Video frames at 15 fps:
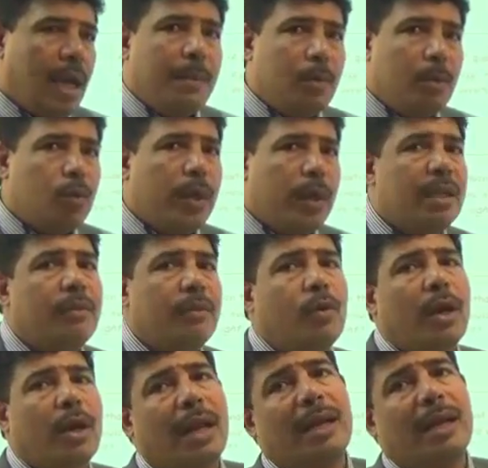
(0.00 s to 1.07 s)
I am not waiting
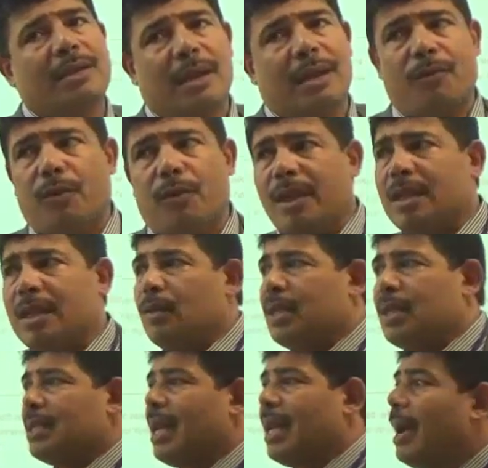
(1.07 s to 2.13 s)
for an answer for these
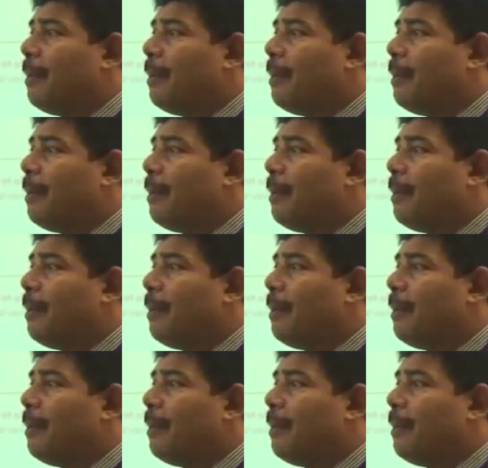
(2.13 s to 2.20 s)
questions.